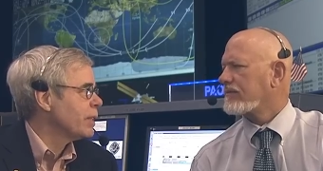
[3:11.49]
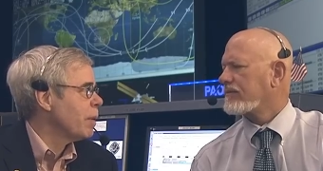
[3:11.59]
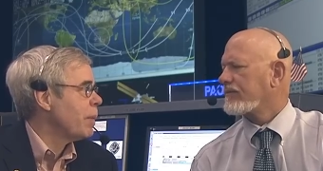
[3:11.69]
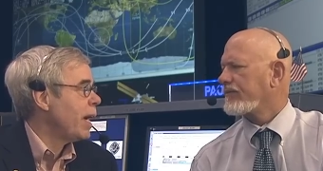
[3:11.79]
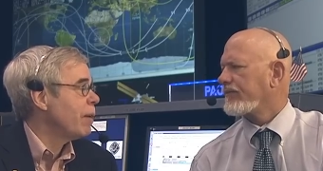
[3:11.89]

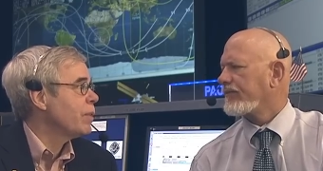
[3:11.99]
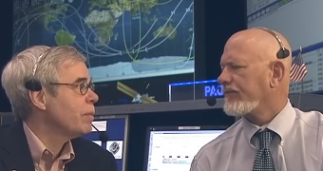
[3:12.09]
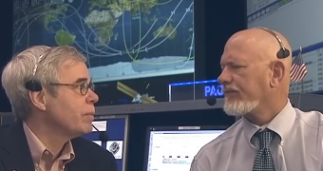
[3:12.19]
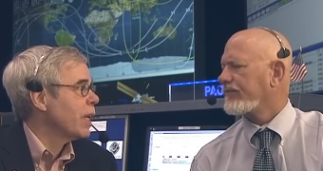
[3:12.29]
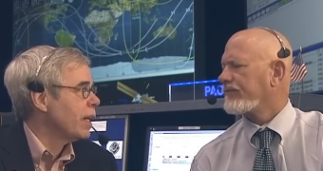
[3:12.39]
Speaker 1: up, have
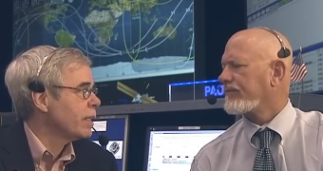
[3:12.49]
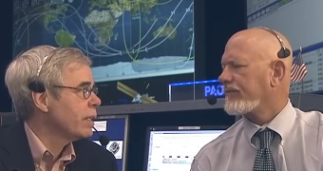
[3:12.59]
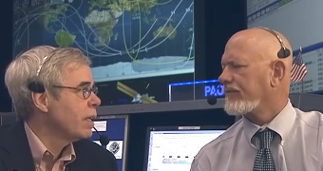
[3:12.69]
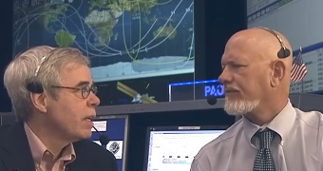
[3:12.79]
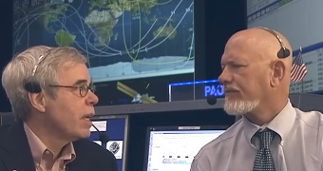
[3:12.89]
them done,
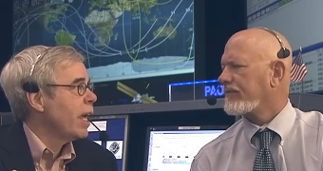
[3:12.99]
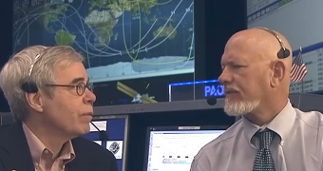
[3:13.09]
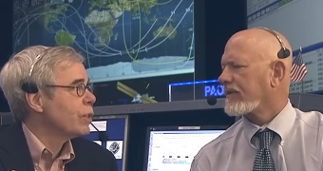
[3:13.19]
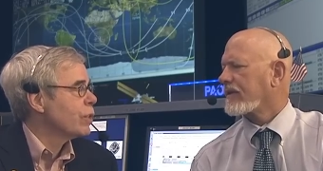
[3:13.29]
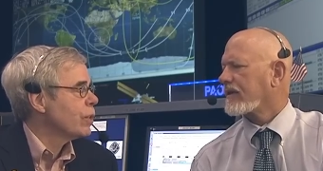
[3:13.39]
and
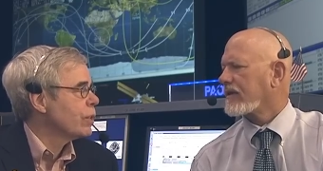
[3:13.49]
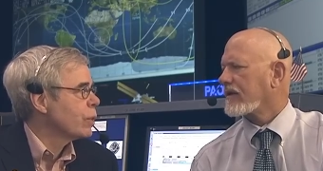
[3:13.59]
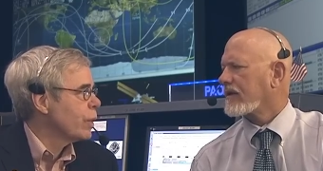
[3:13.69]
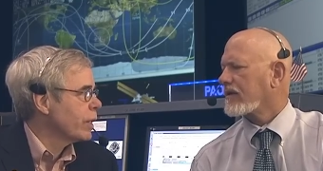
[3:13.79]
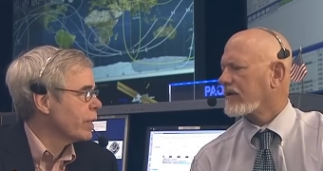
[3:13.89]
returned
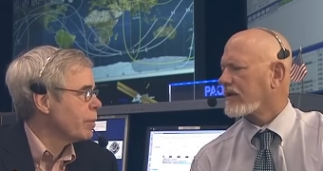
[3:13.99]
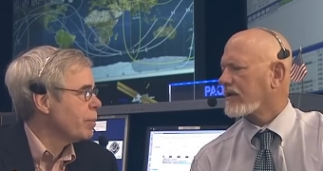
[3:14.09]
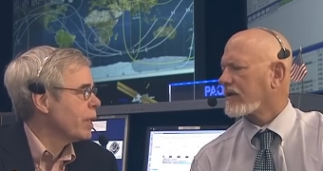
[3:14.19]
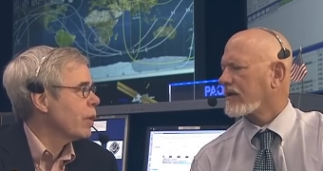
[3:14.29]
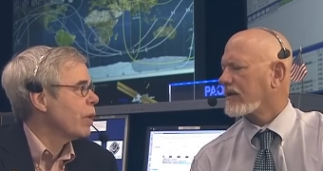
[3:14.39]
quickly
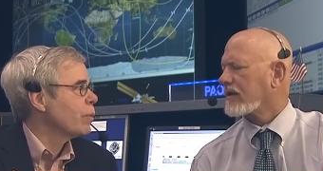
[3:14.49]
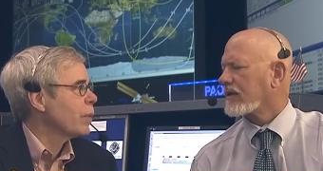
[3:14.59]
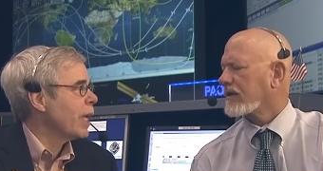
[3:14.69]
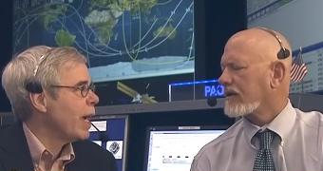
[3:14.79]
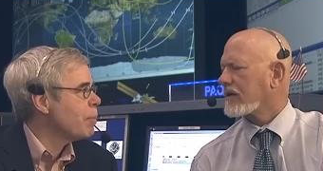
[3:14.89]
because
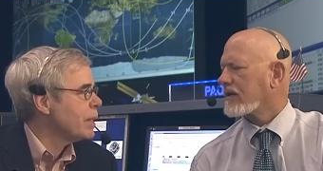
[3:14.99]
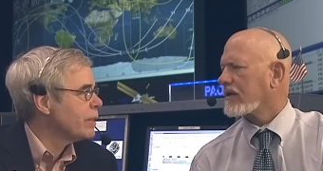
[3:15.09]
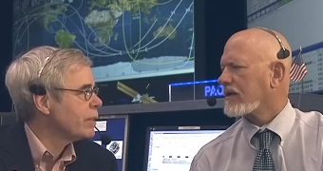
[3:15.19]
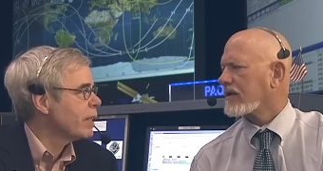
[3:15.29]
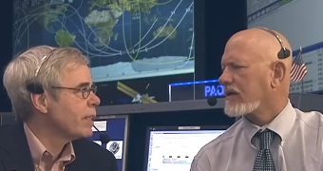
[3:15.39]
what
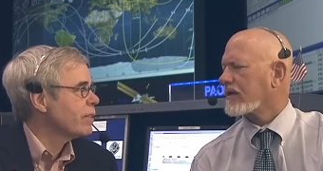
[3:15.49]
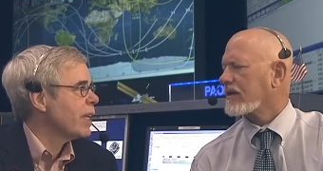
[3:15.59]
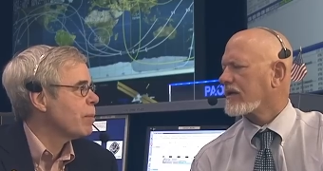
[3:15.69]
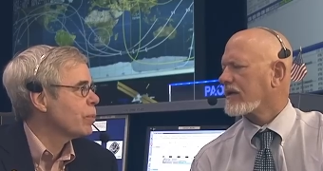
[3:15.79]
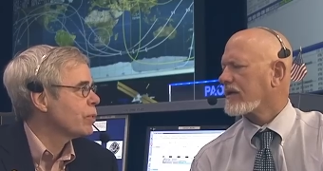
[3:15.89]
happens is that the
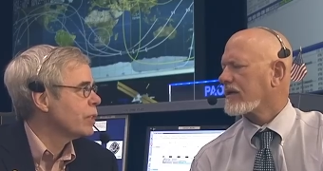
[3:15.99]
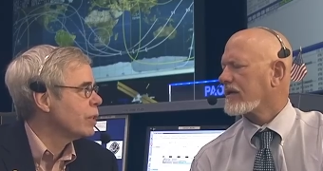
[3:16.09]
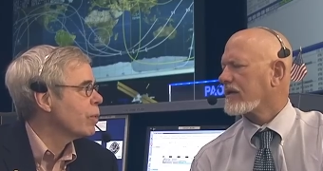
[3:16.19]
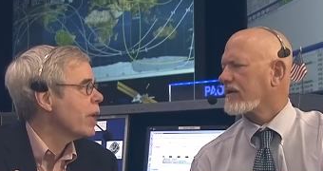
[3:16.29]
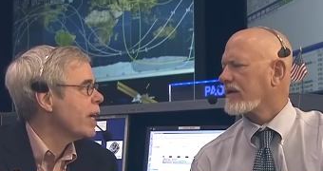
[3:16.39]
samples
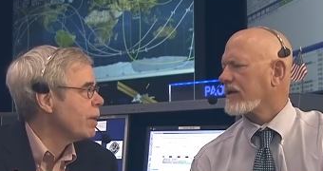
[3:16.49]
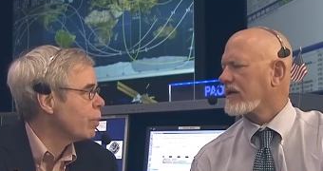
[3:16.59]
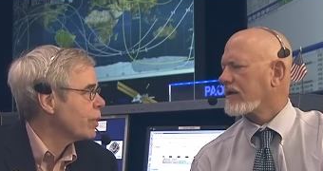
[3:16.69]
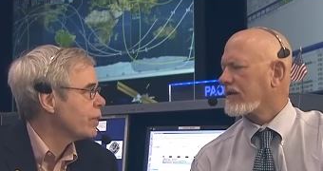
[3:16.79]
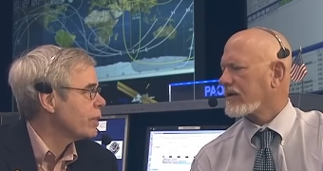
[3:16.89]
degrade
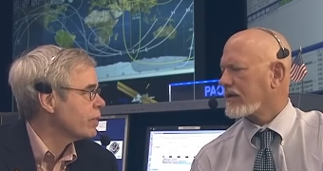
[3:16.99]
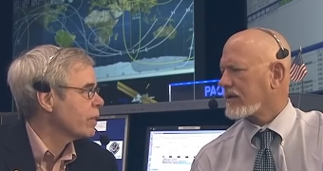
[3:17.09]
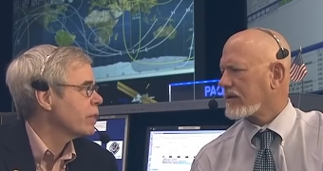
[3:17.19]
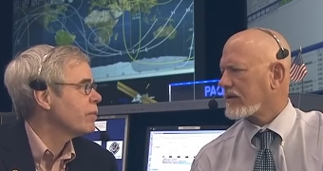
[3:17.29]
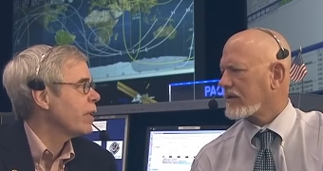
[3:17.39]
once they're
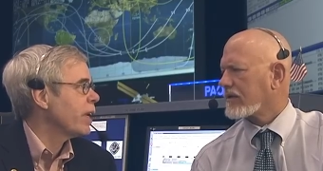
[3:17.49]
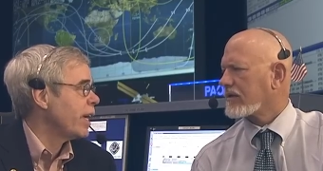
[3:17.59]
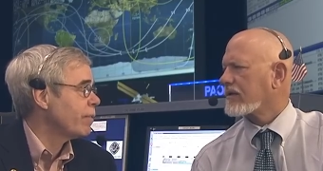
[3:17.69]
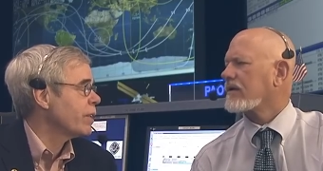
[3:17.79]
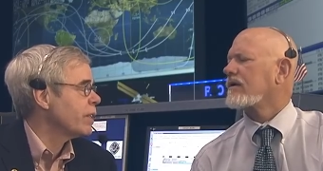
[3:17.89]
solidified
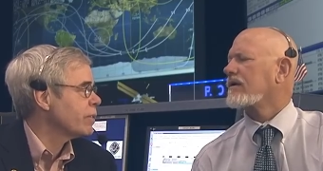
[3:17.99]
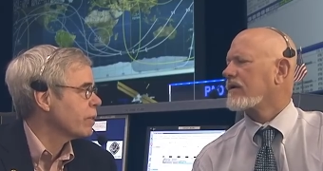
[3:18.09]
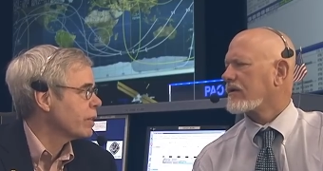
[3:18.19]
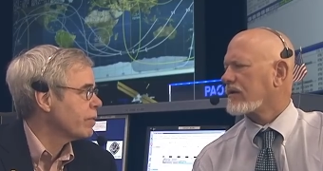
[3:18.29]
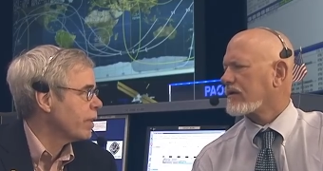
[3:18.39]
after they're
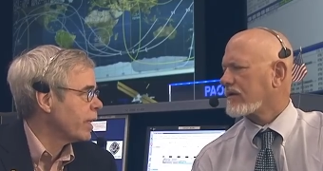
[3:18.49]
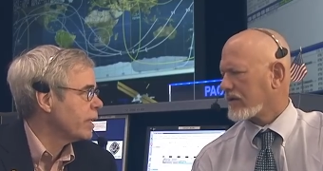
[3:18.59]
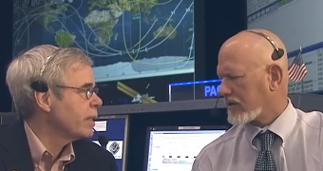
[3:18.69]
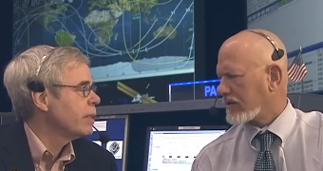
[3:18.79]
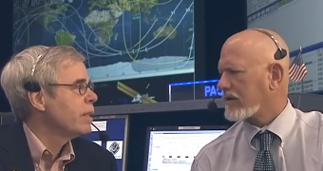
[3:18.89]
solidified.
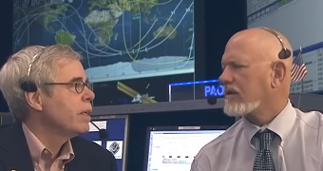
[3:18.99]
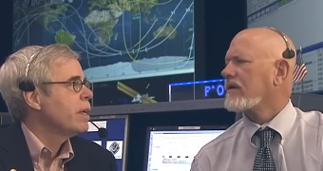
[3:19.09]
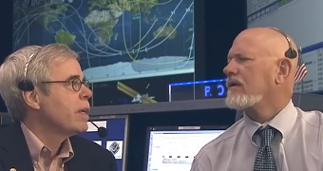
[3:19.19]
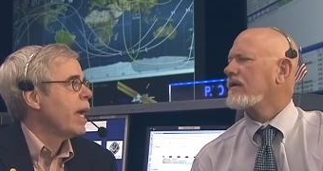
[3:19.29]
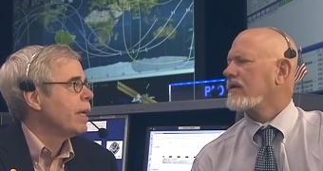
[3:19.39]

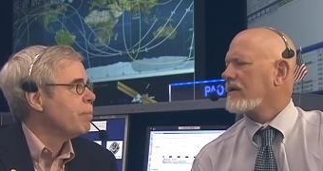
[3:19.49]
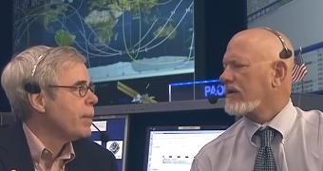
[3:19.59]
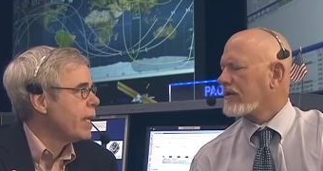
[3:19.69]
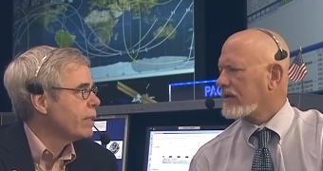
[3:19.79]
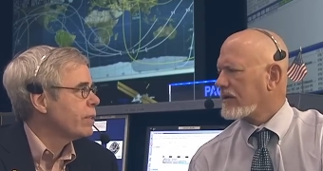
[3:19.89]
And it
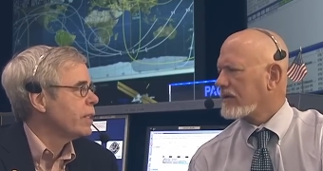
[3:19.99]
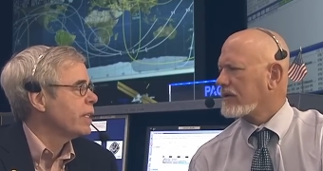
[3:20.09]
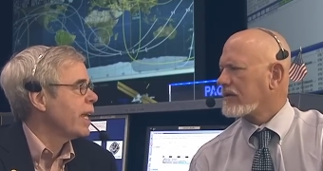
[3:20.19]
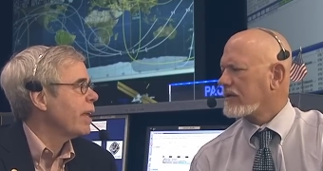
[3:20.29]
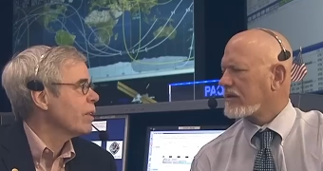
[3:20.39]
makes the
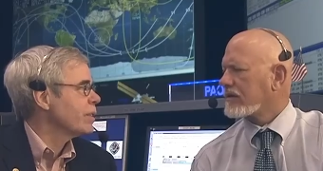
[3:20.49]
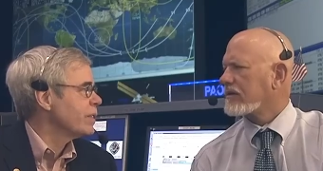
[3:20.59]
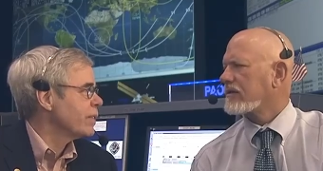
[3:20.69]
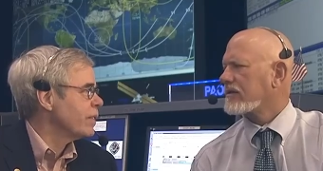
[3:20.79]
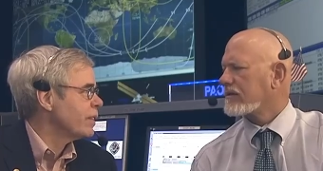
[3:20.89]

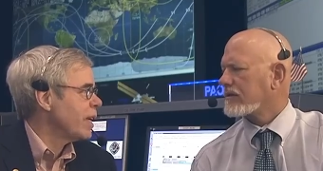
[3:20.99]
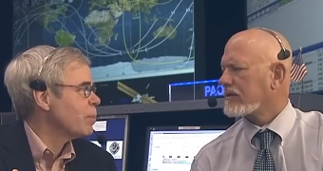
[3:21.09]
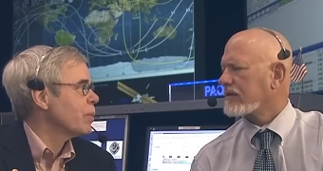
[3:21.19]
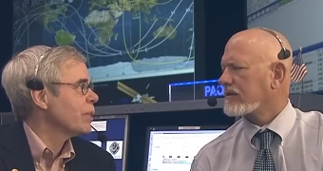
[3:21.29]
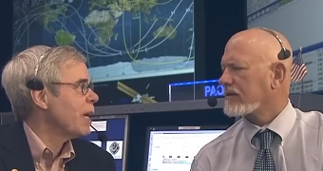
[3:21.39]
analysis of the
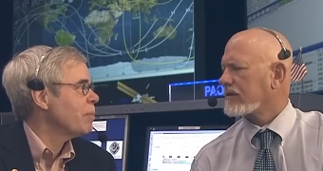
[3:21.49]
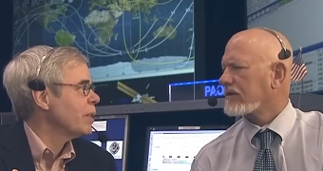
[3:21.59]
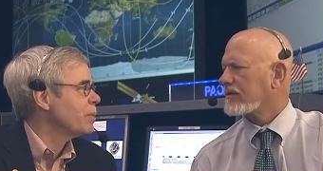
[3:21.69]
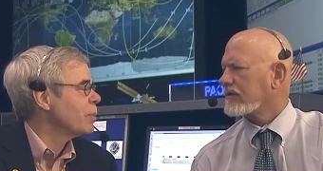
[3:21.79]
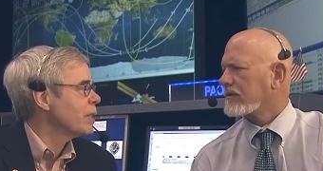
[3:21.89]
samples that
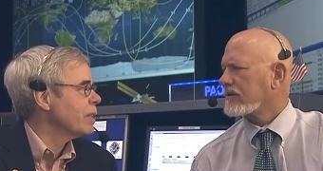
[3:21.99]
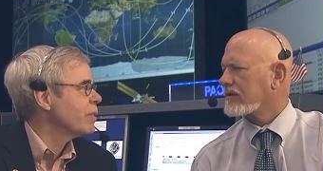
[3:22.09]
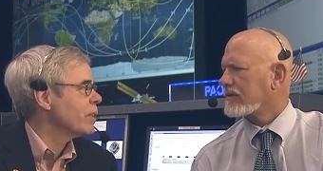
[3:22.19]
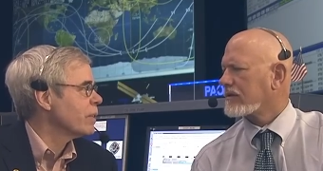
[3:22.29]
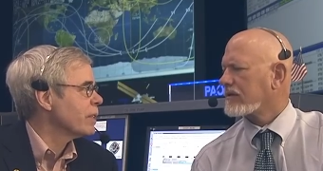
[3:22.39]
much more
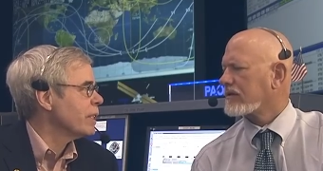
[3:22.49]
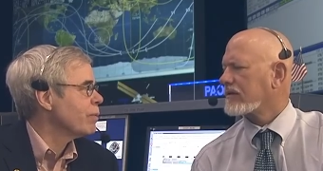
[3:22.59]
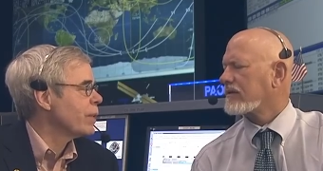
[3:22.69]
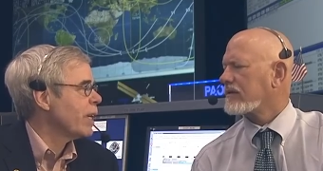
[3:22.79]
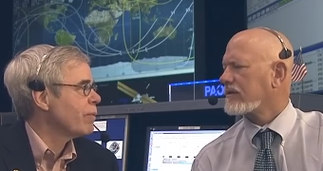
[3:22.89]
difficult
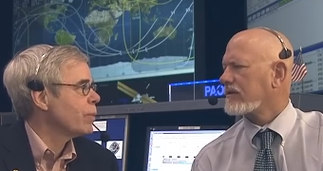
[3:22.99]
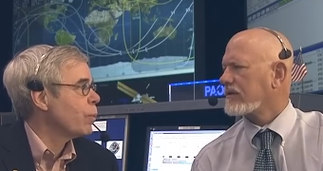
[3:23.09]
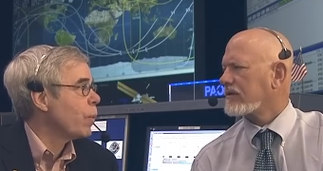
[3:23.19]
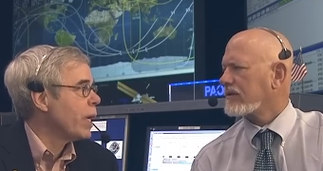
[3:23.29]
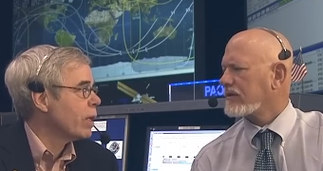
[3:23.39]
if we have to
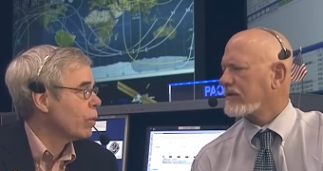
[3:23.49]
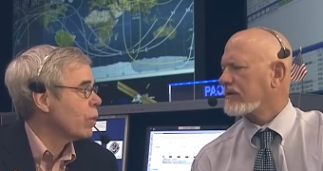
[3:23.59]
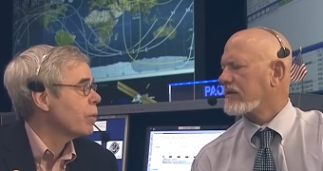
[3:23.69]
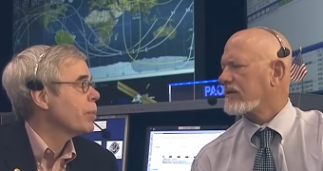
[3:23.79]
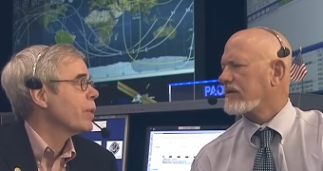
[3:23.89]
wait a
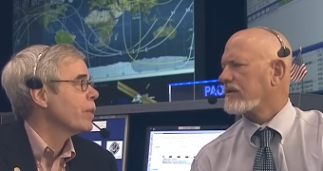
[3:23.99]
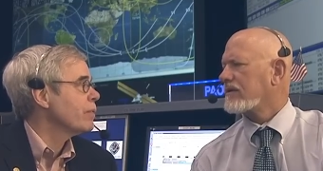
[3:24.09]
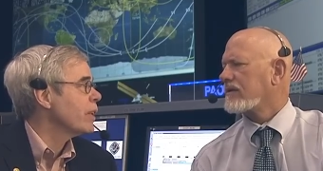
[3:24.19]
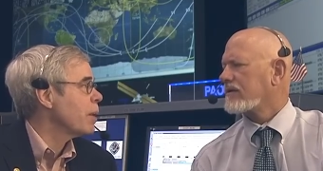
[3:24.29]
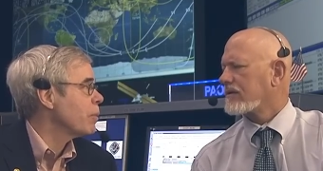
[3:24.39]
long period
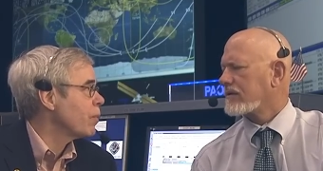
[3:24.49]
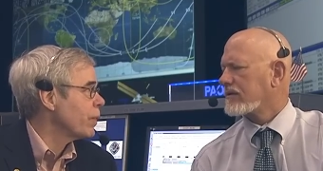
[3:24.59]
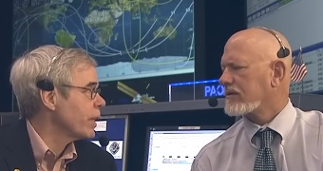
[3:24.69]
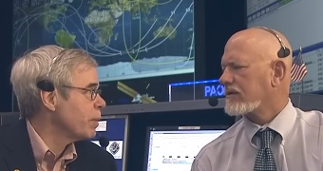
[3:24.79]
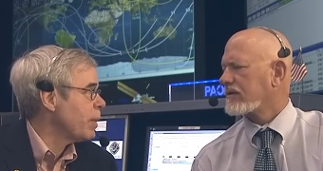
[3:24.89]
of time before
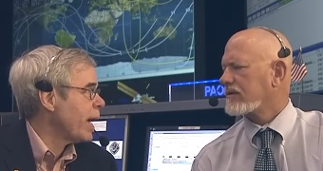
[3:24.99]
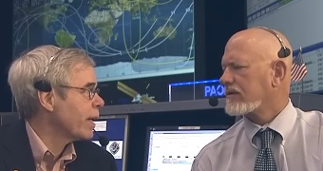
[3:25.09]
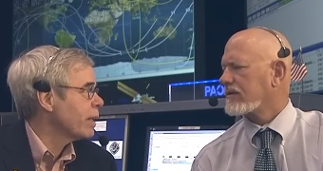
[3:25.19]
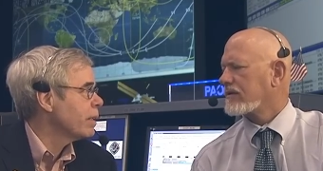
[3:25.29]
they come back.